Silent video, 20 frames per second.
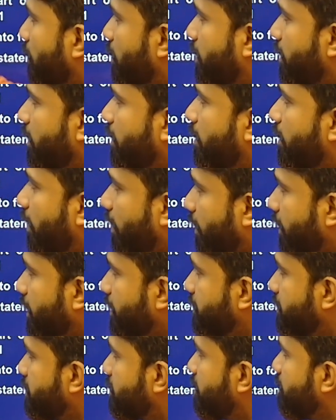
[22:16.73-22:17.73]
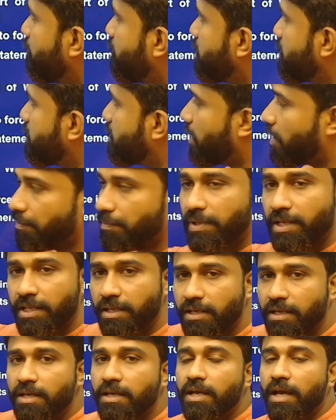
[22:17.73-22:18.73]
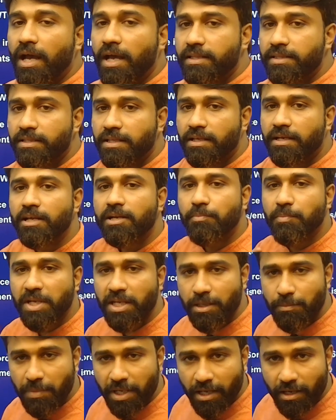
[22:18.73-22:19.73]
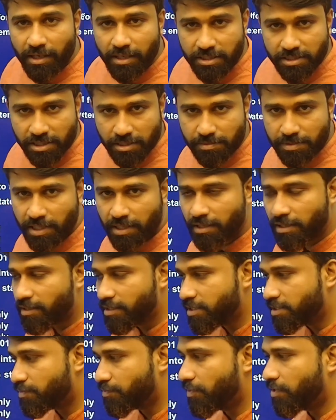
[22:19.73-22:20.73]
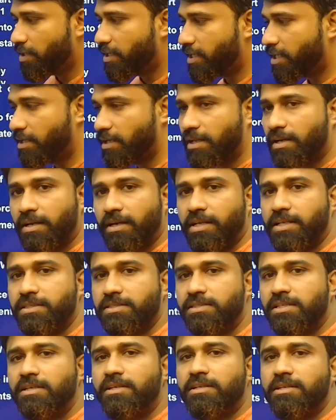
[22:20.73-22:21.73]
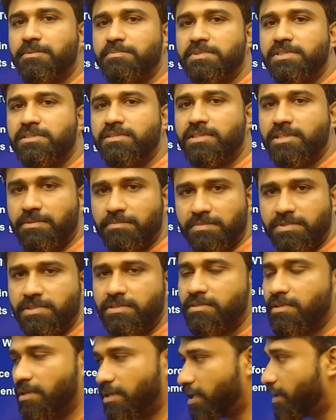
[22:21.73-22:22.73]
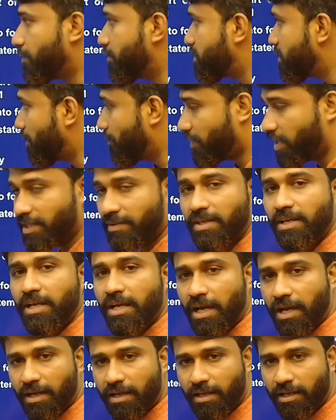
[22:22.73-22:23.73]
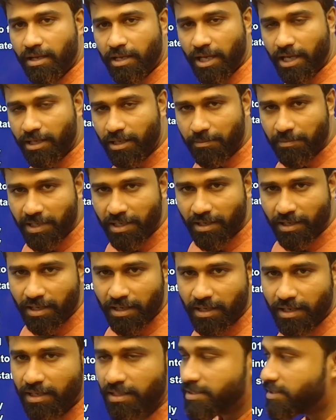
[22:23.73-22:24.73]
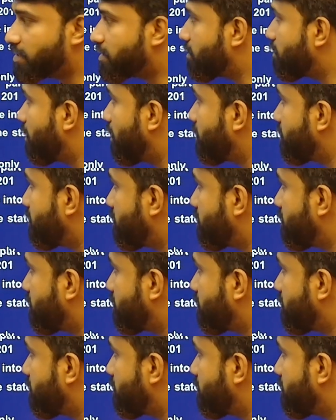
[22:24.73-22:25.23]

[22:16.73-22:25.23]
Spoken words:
Trade Organization, which is happening, and there are many mechanisms under this World Trade Organization, TRIPS, TIMS, and something agreement on agriculture and